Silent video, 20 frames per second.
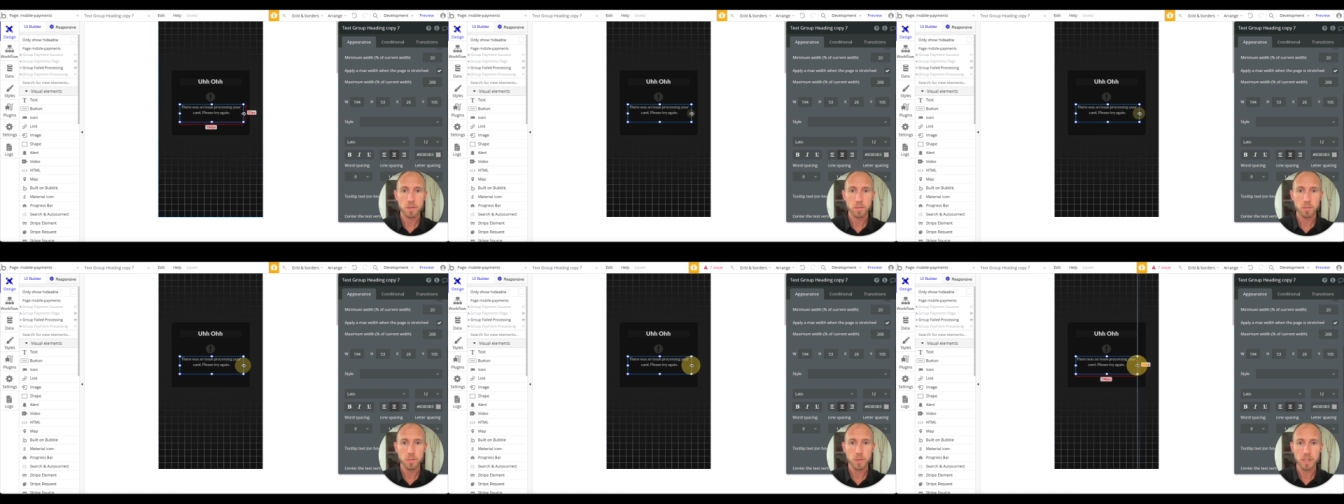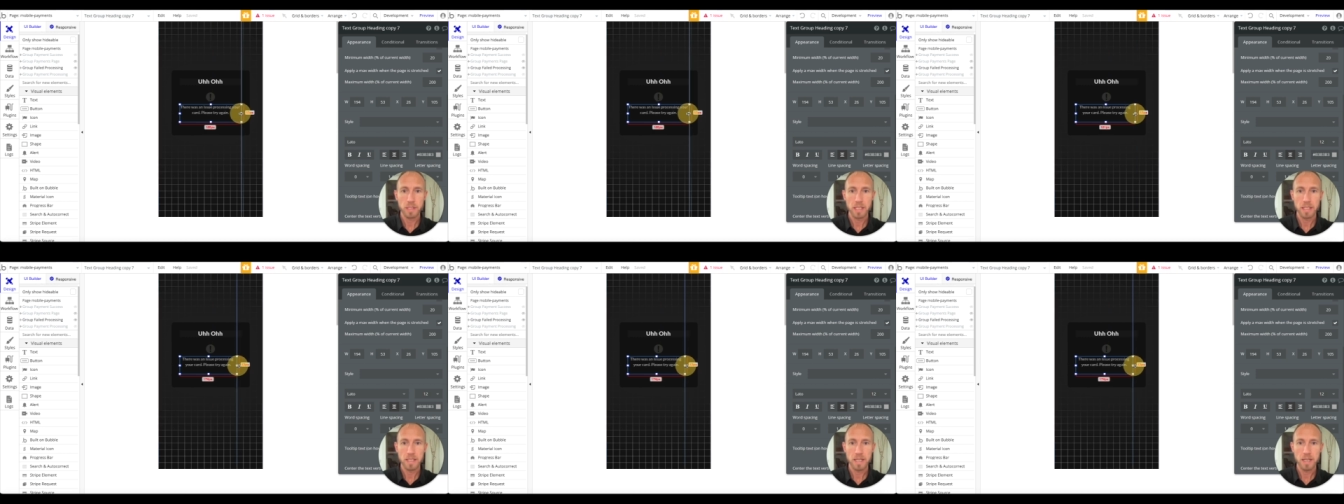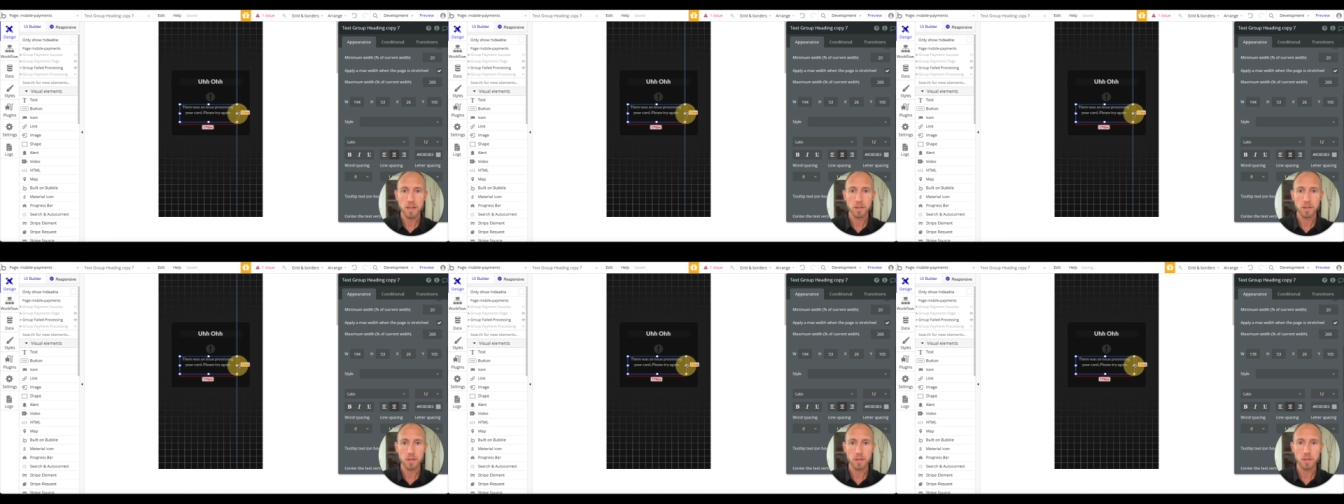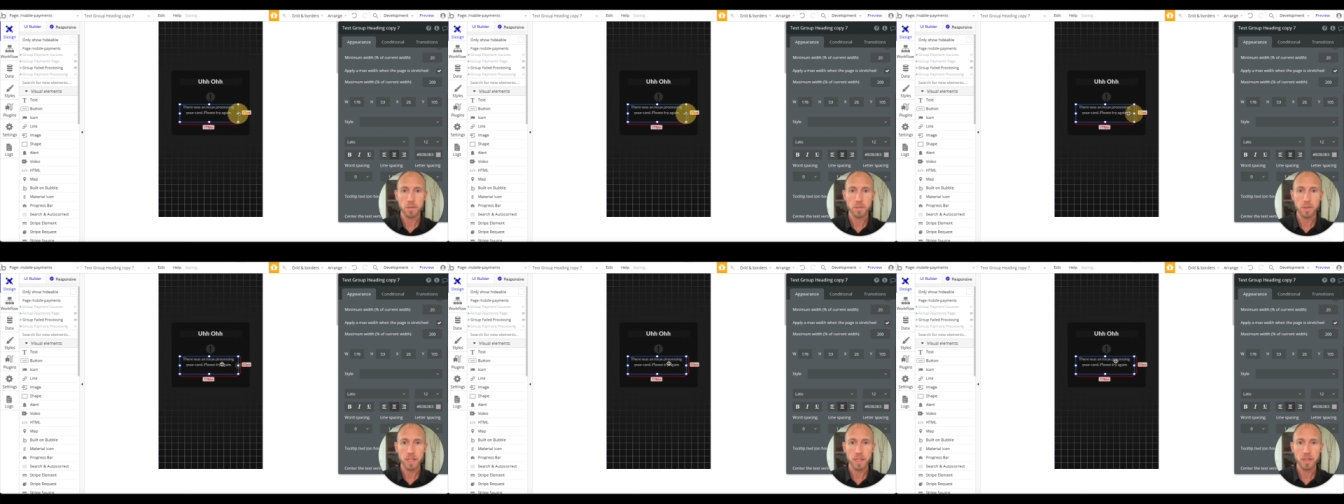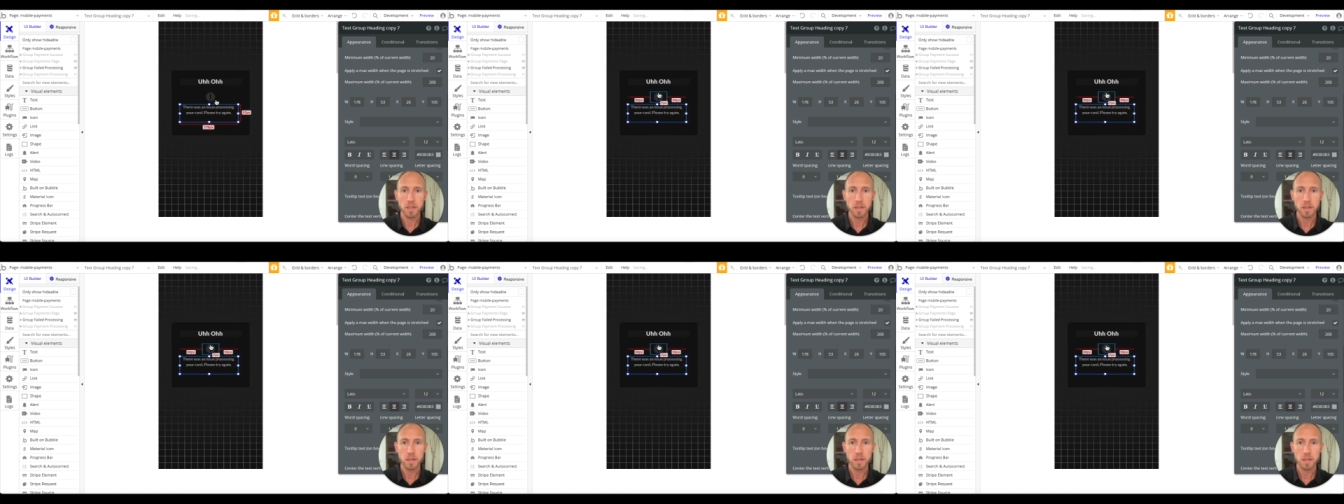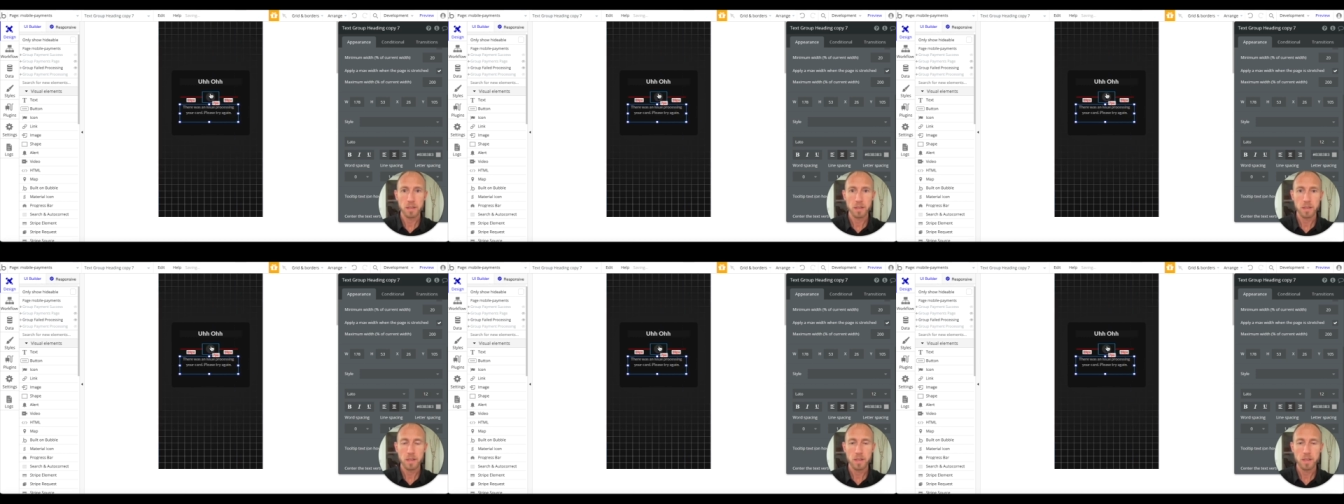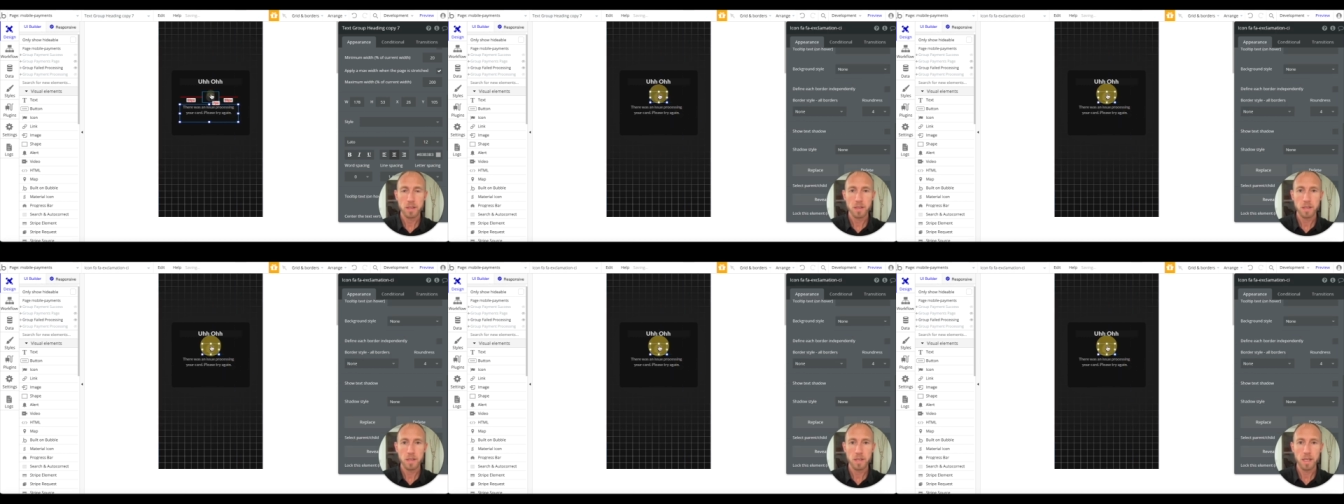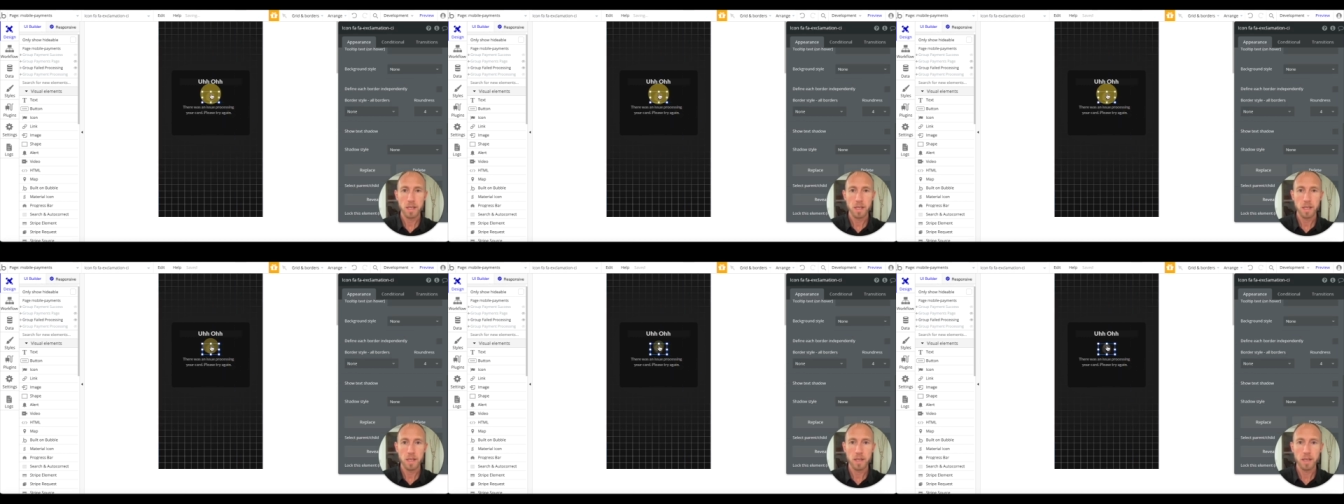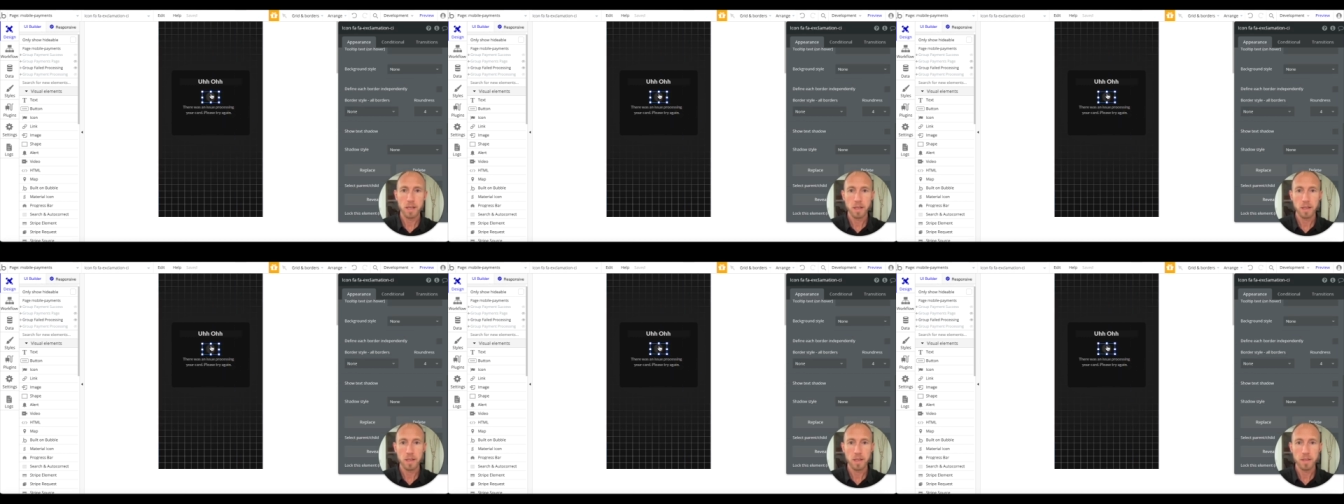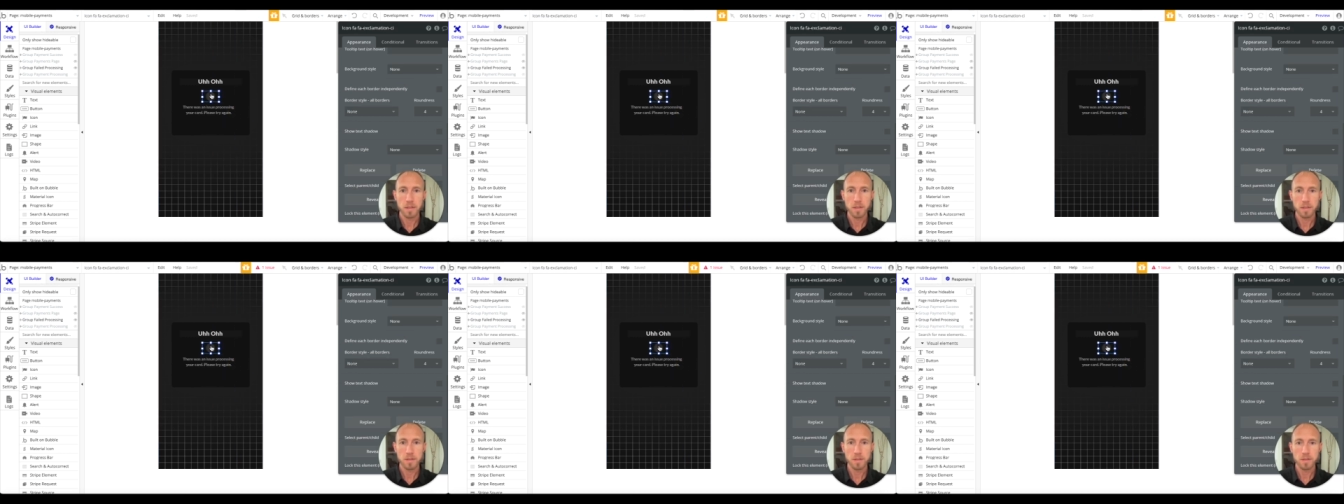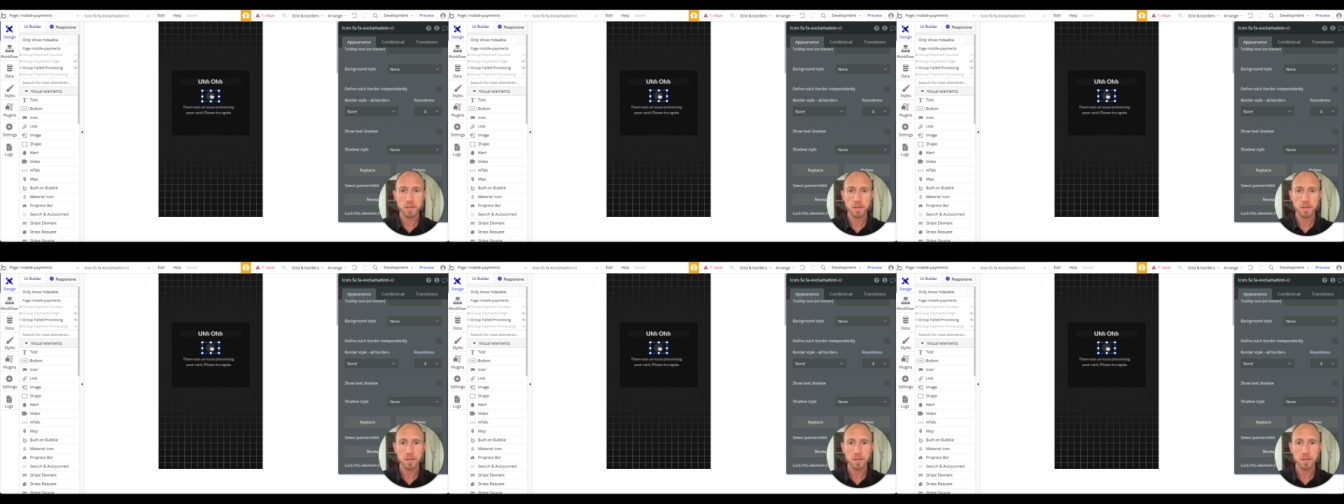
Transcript: Bring that down a little bit and